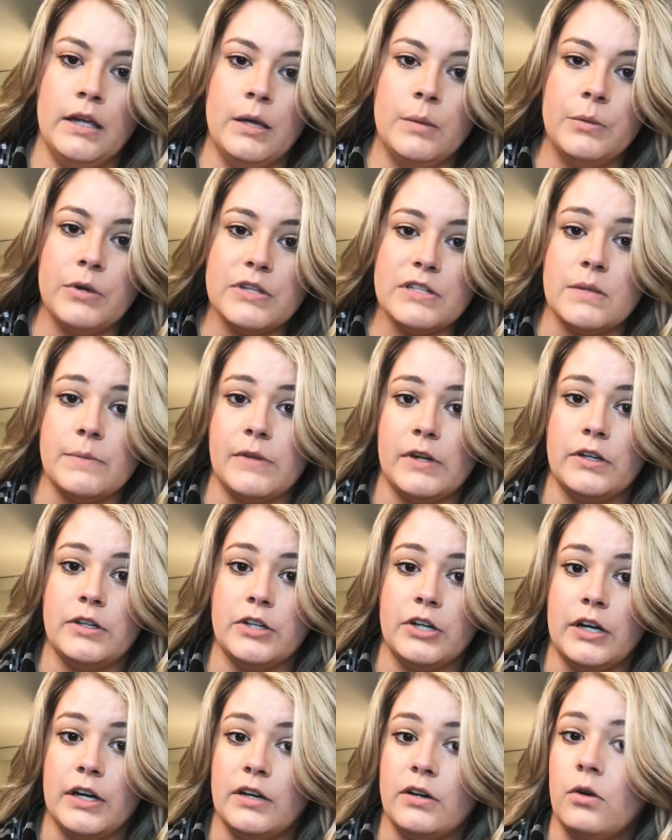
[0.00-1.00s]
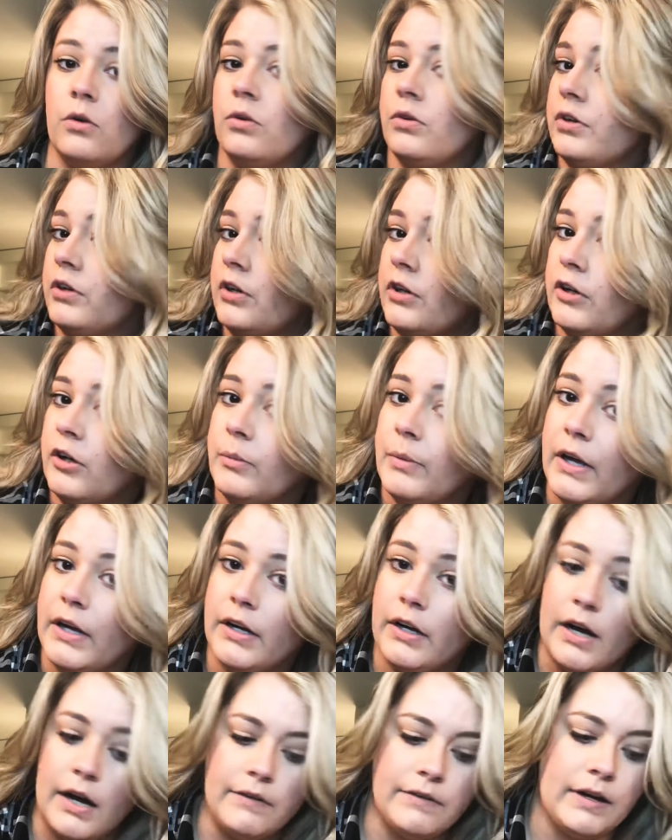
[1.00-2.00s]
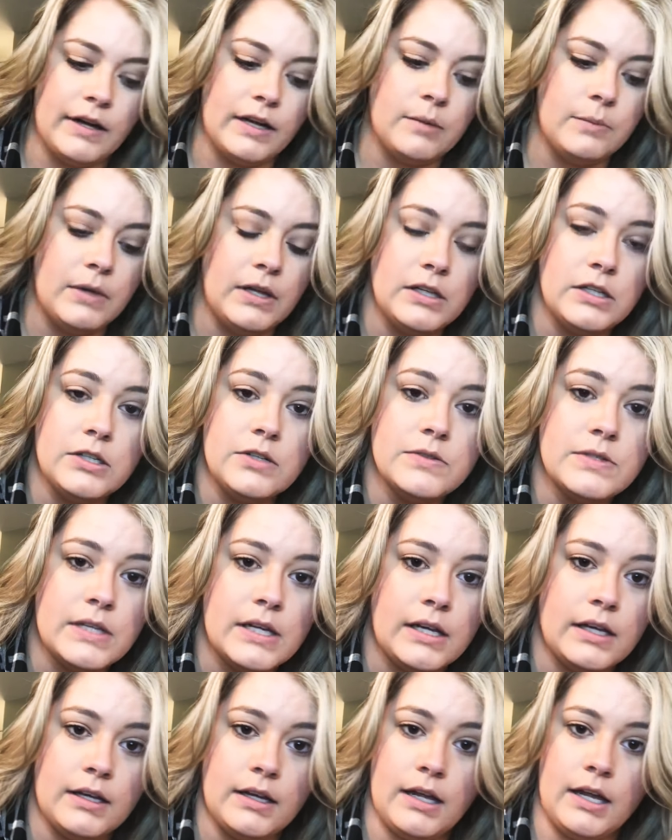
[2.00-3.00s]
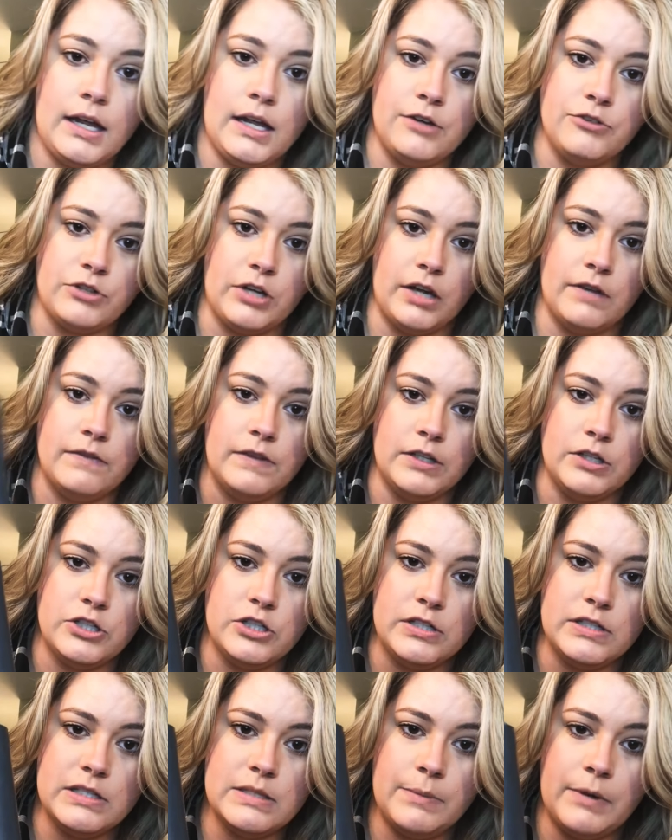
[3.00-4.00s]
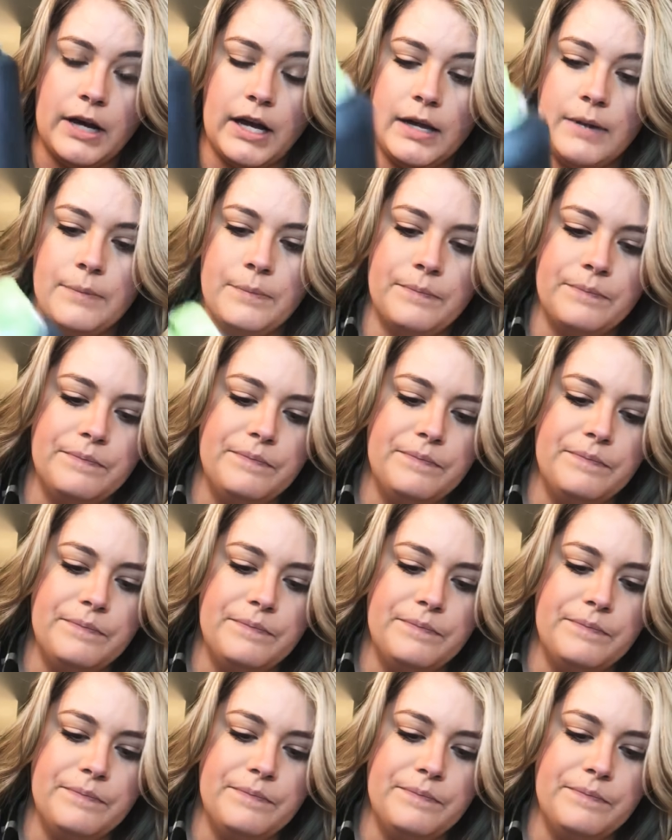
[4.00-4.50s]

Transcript: put something on your hair to hold the curl better, I recommend using a dry finishing spray.